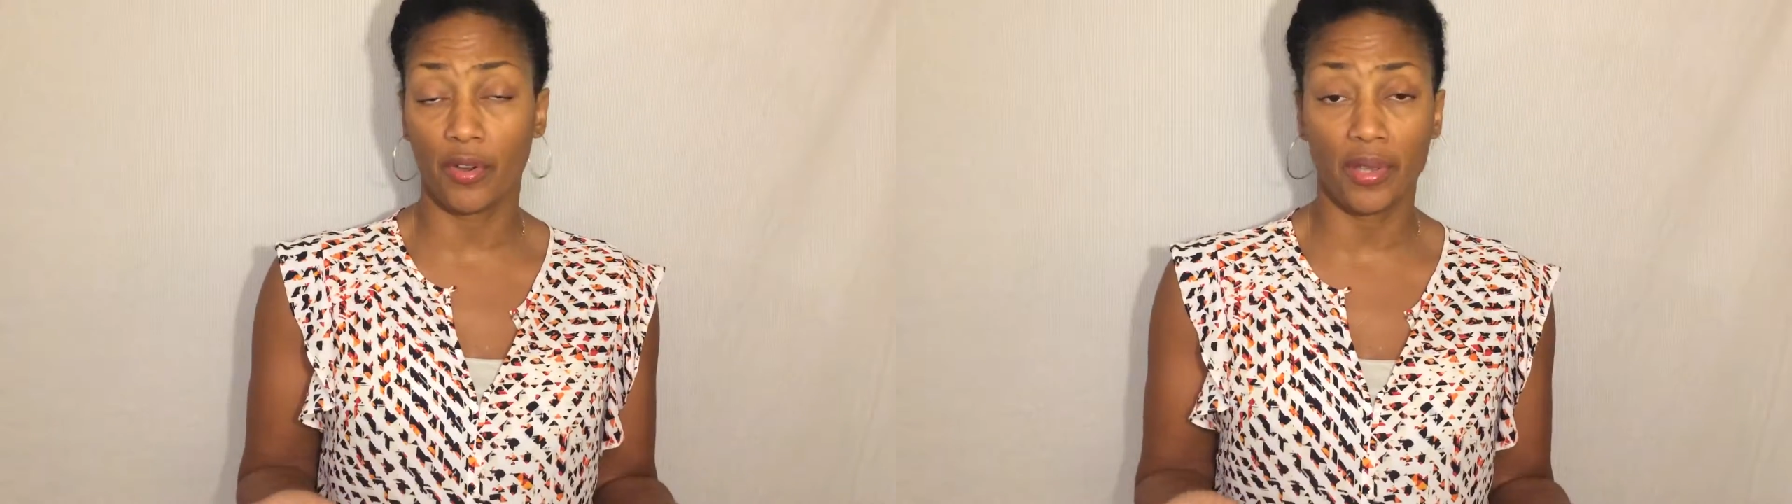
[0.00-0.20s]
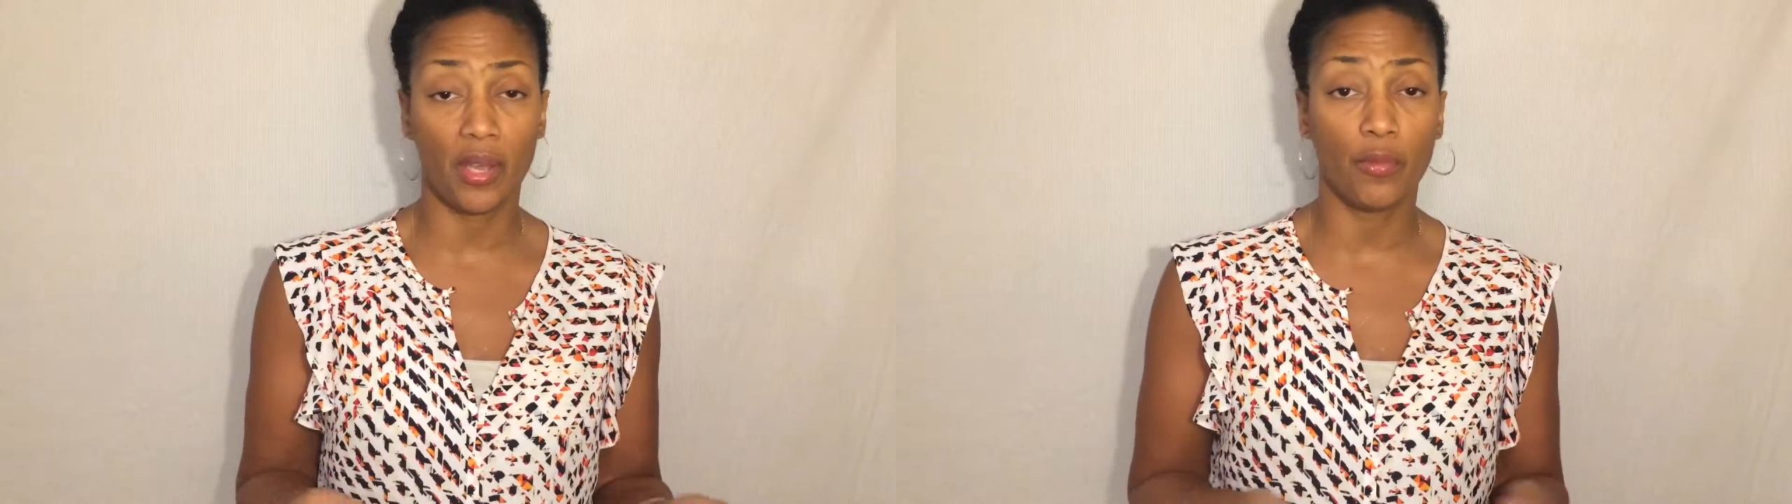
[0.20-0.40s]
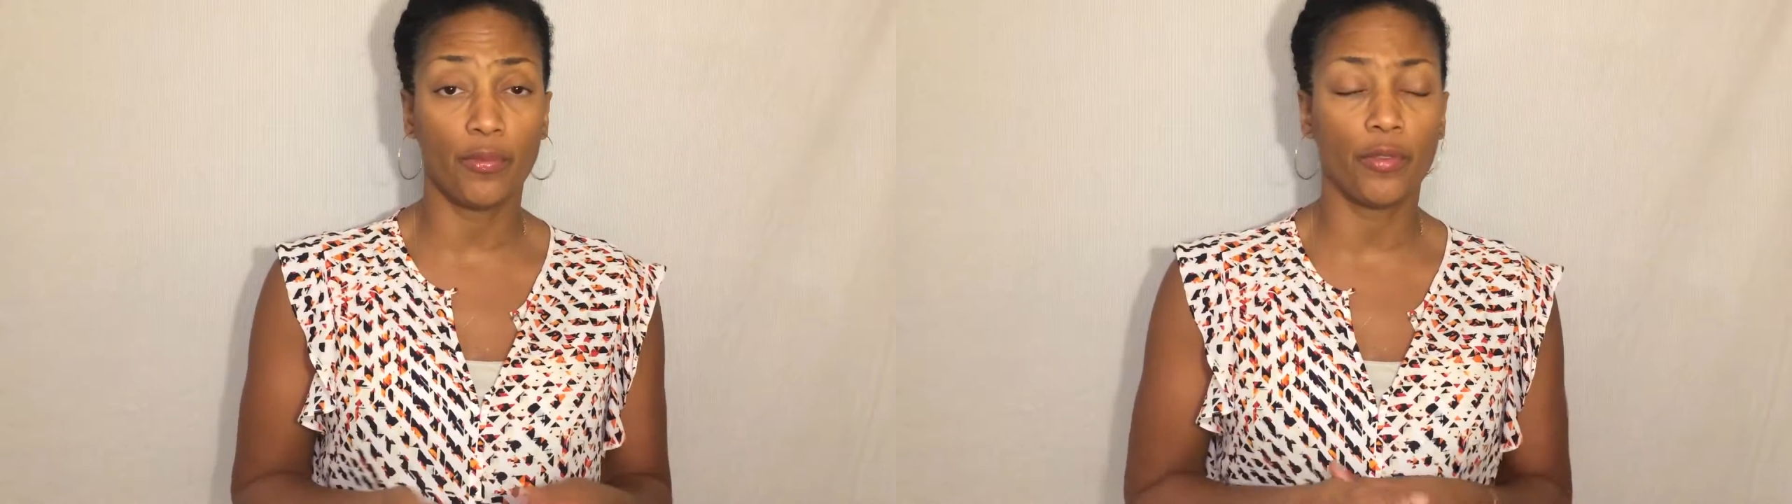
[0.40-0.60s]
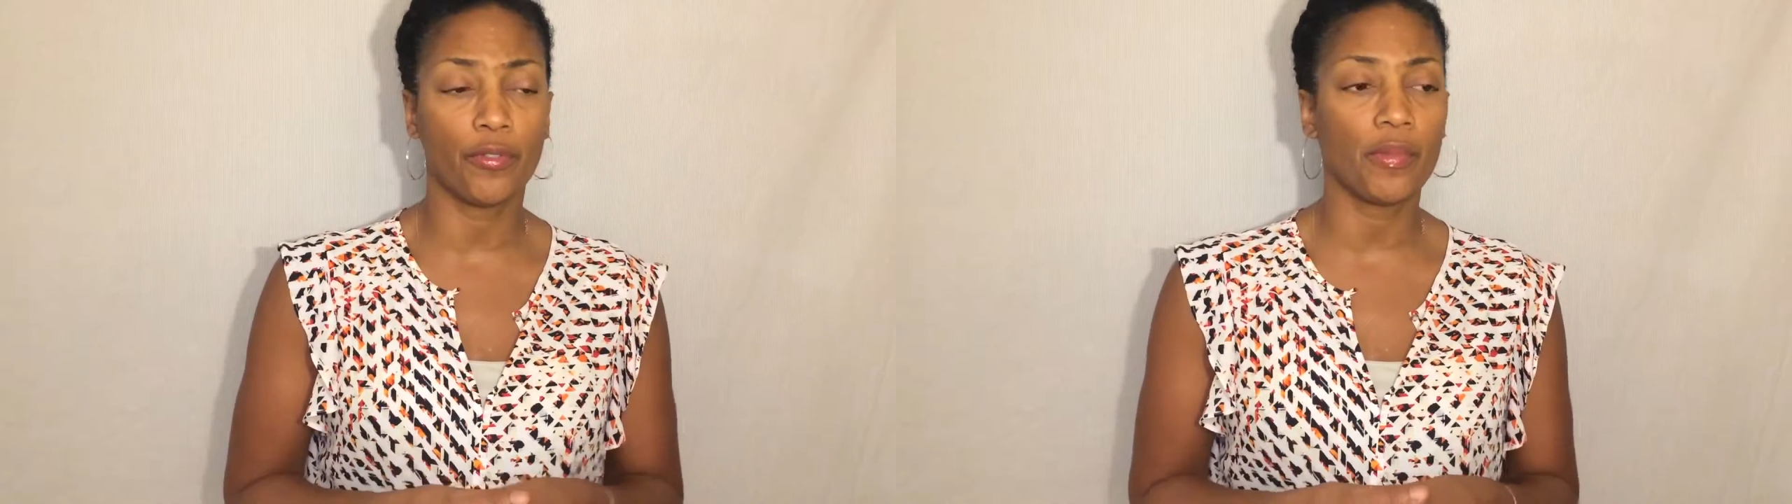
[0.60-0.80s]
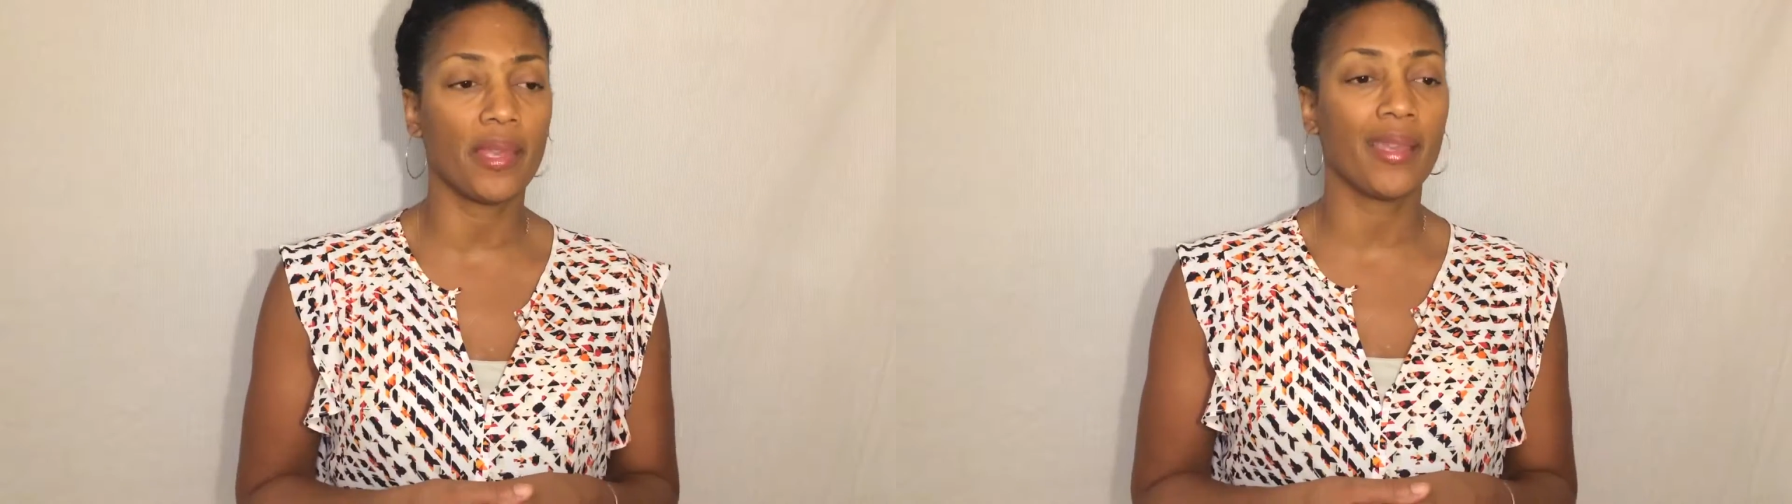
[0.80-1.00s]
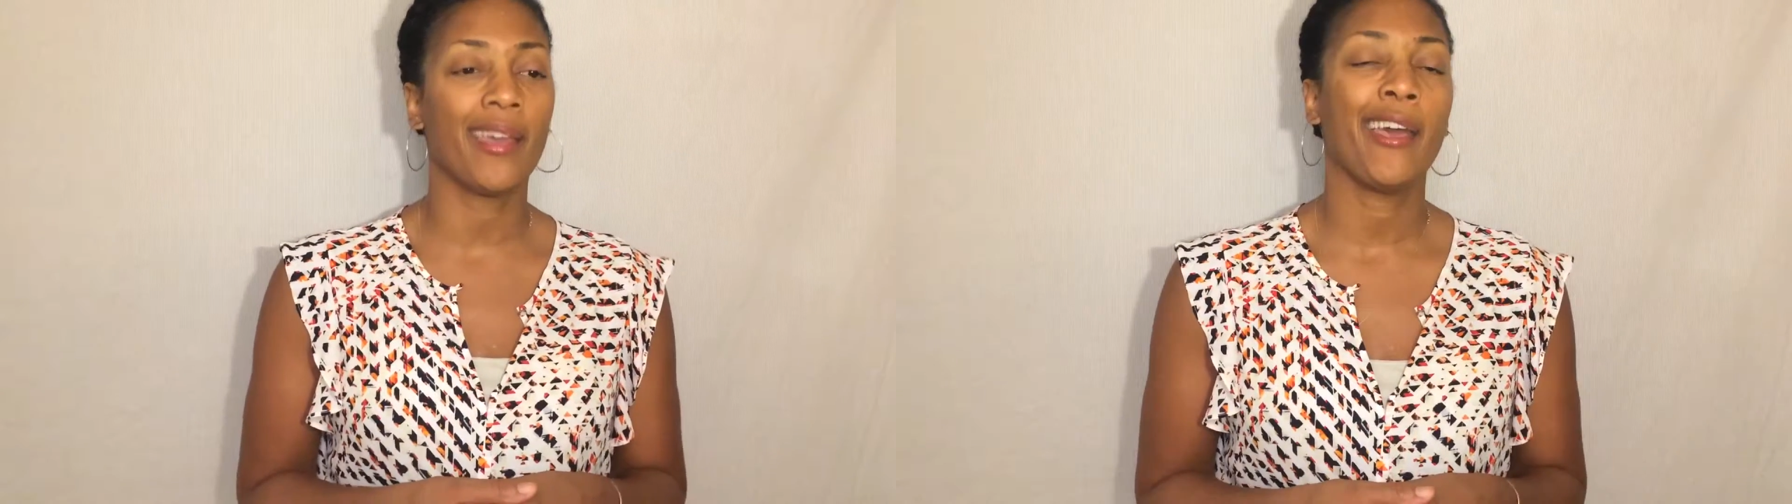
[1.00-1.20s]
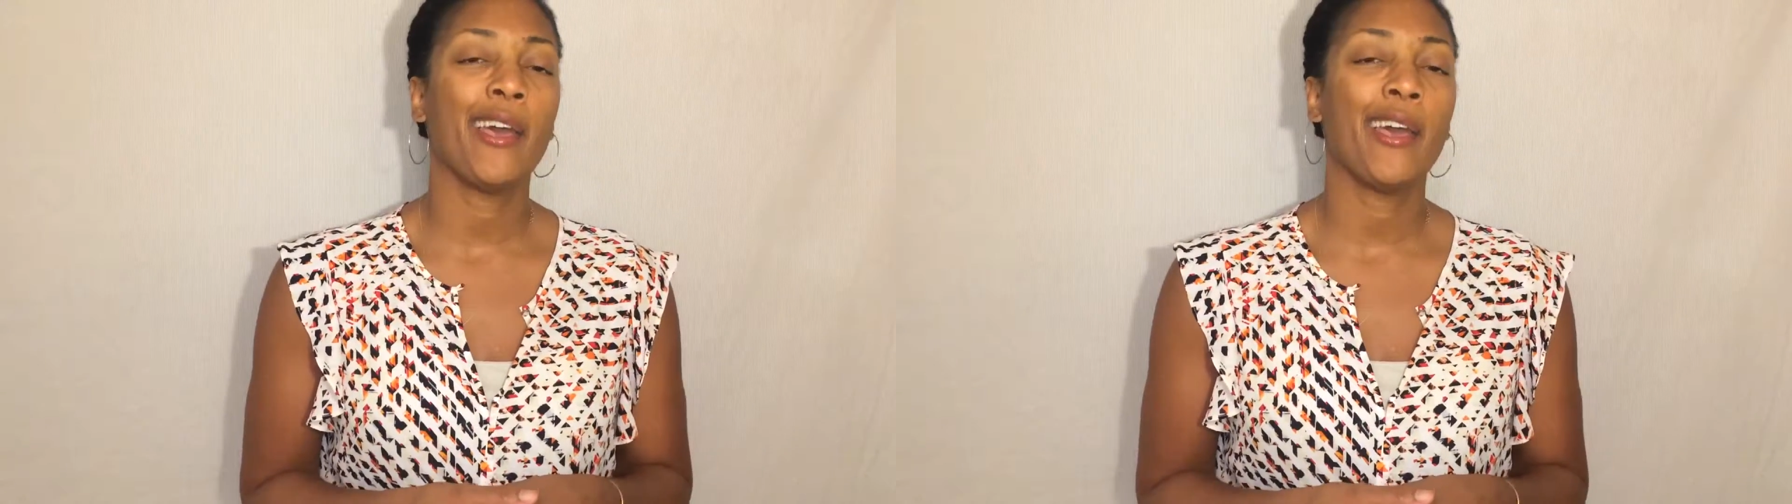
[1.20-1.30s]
very helpful for me.